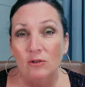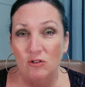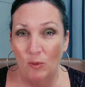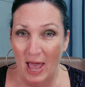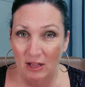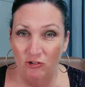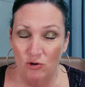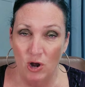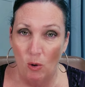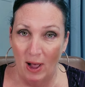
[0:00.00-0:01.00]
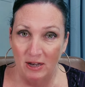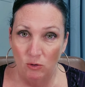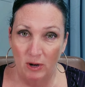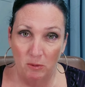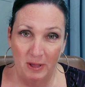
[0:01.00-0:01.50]
So as you know, I
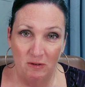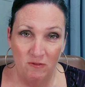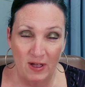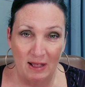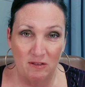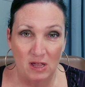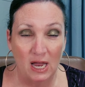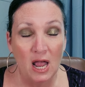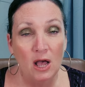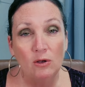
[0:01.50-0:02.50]
do intermittent fasting.